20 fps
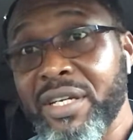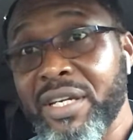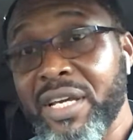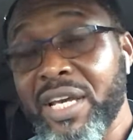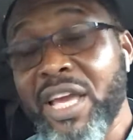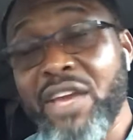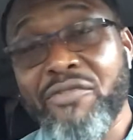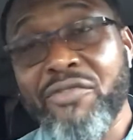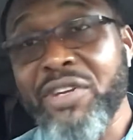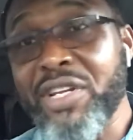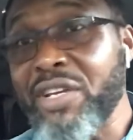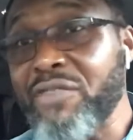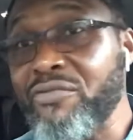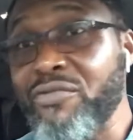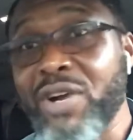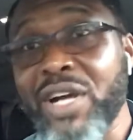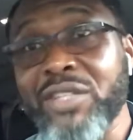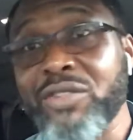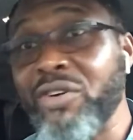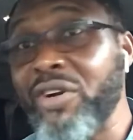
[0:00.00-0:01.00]
even if
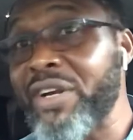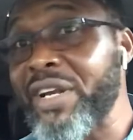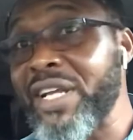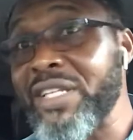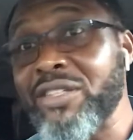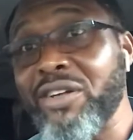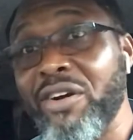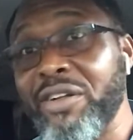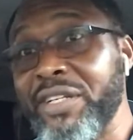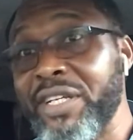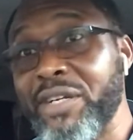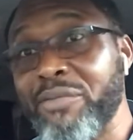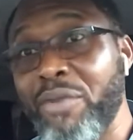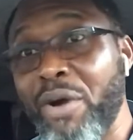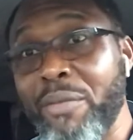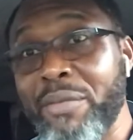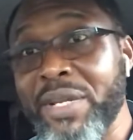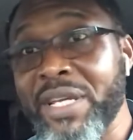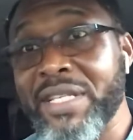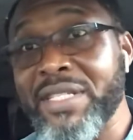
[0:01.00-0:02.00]
we were to create all the
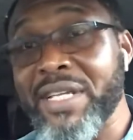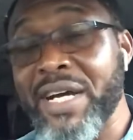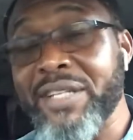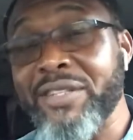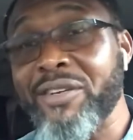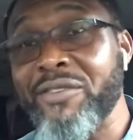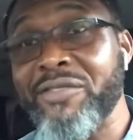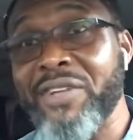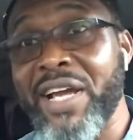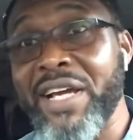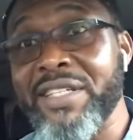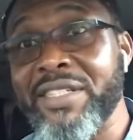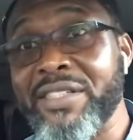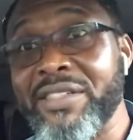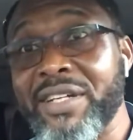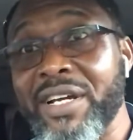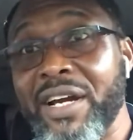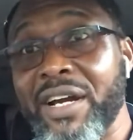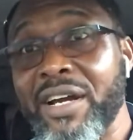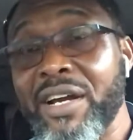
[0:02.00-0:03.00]
republics out of
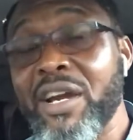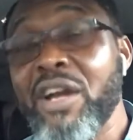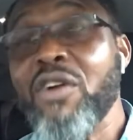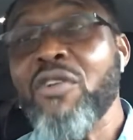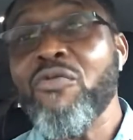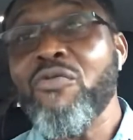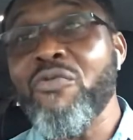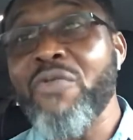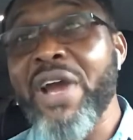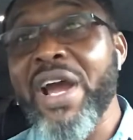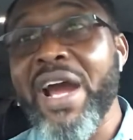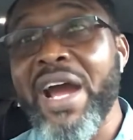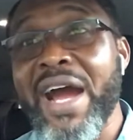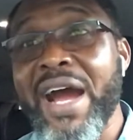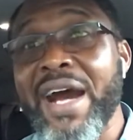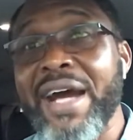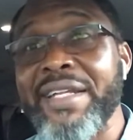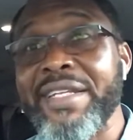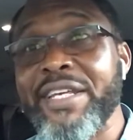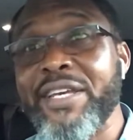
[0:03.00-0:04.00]
Nigeria, where
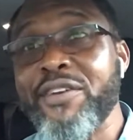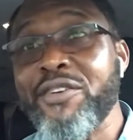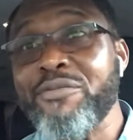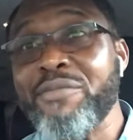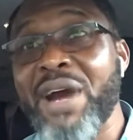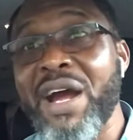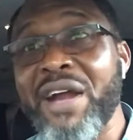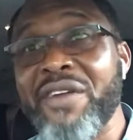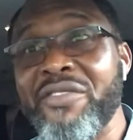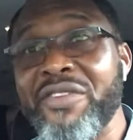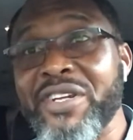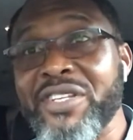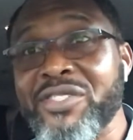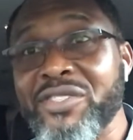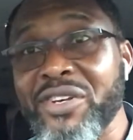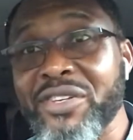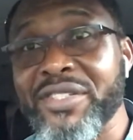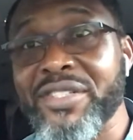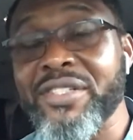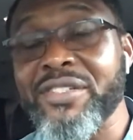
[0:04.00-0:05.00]
are the human
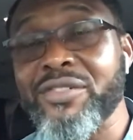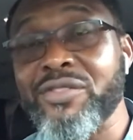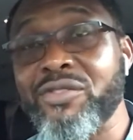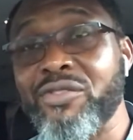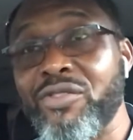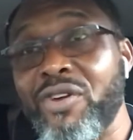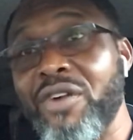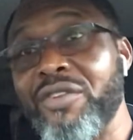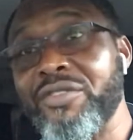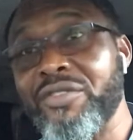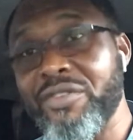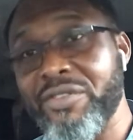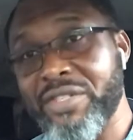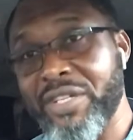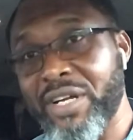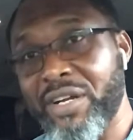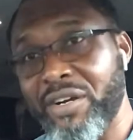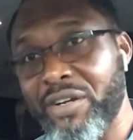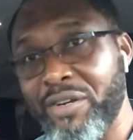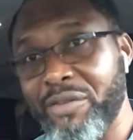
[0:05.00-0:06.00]
resources to run those
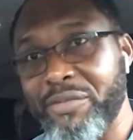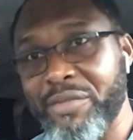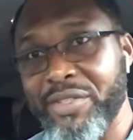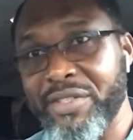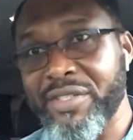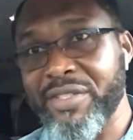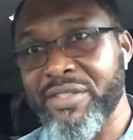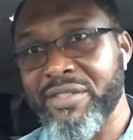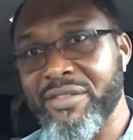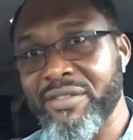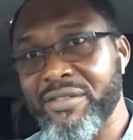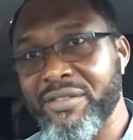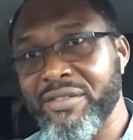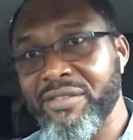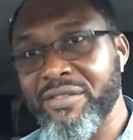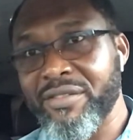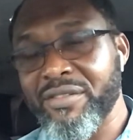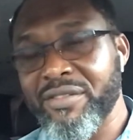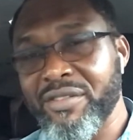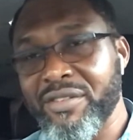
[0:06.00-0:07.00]
economies?
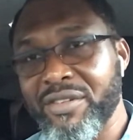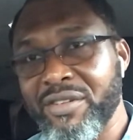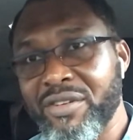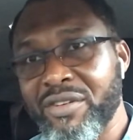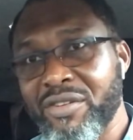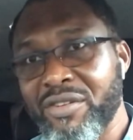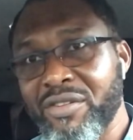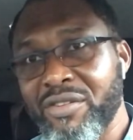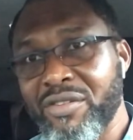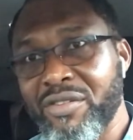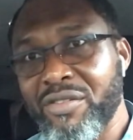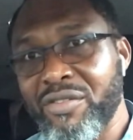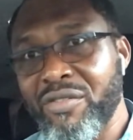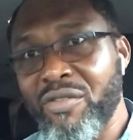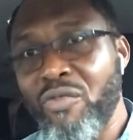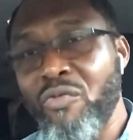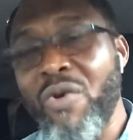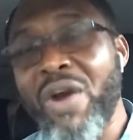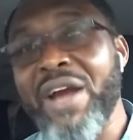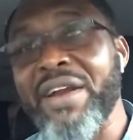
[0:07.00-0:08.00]

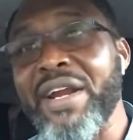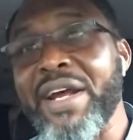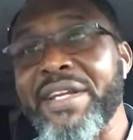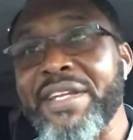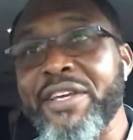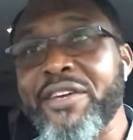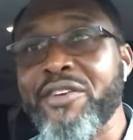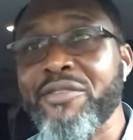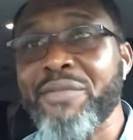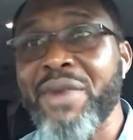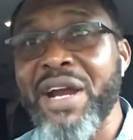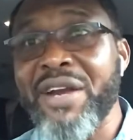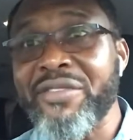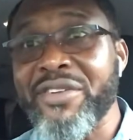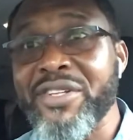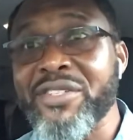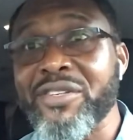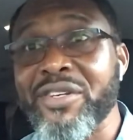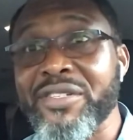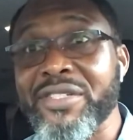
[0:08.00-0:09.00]
Where are the human
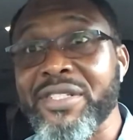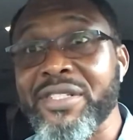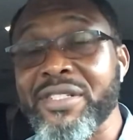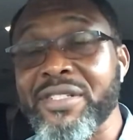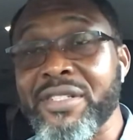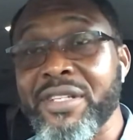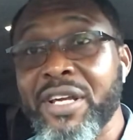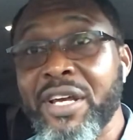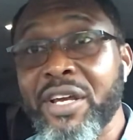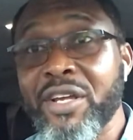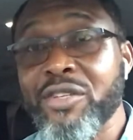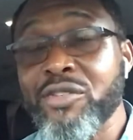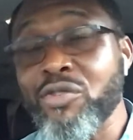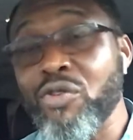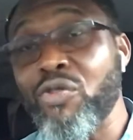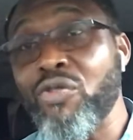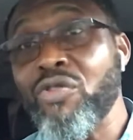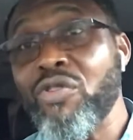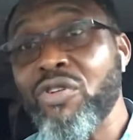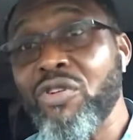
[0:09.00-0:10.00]
resources
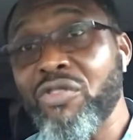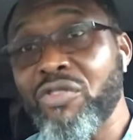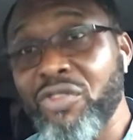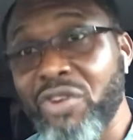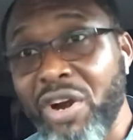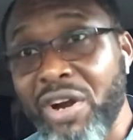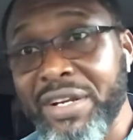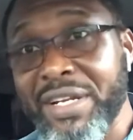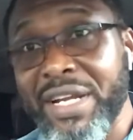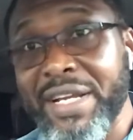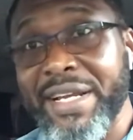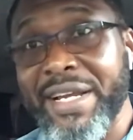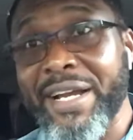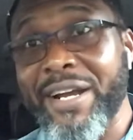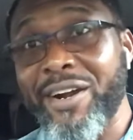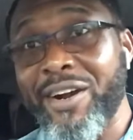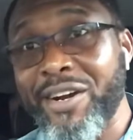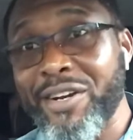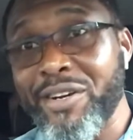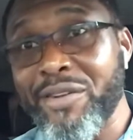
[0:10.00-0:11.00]
to run an
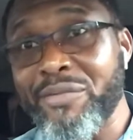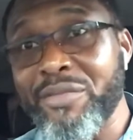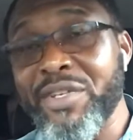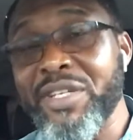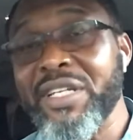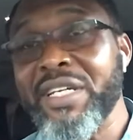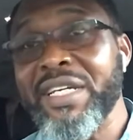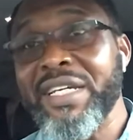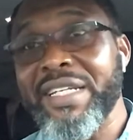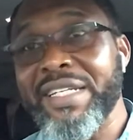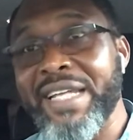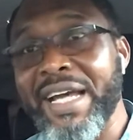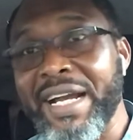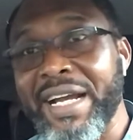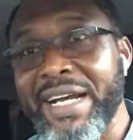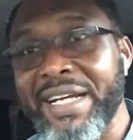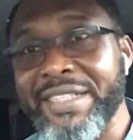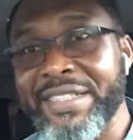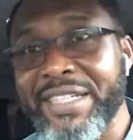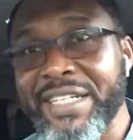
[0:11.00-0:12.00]
economy that
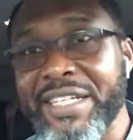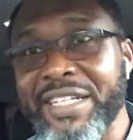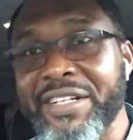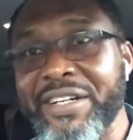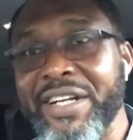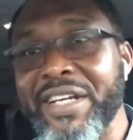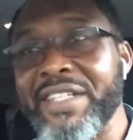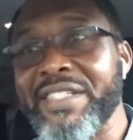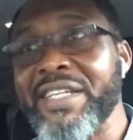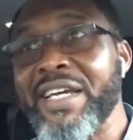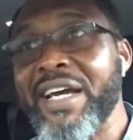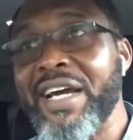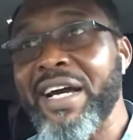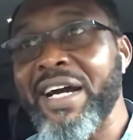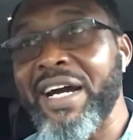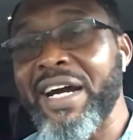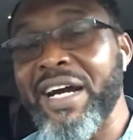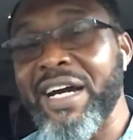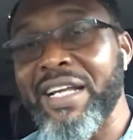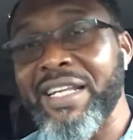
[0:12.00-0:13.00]
can generate
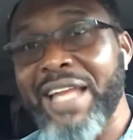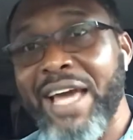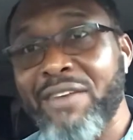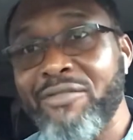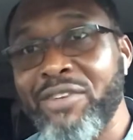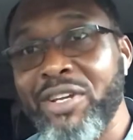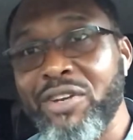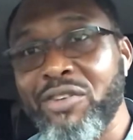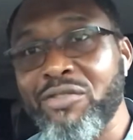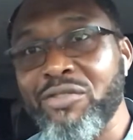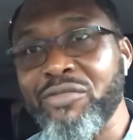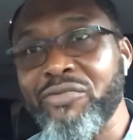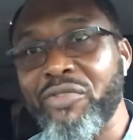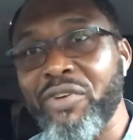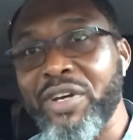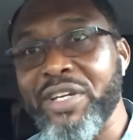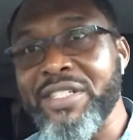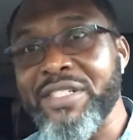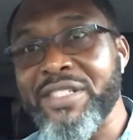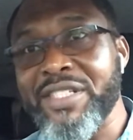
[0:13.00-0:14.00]
livelihood for
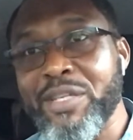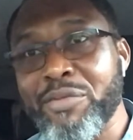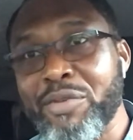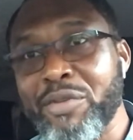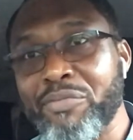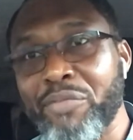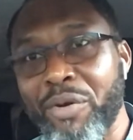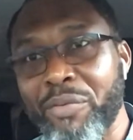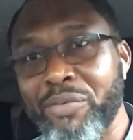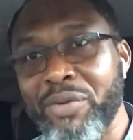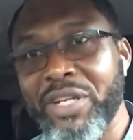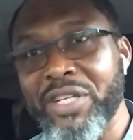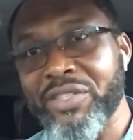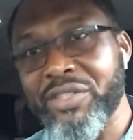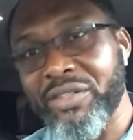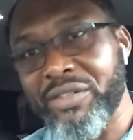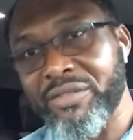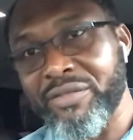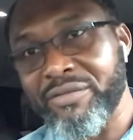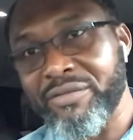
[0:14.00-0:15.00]
its teeming population?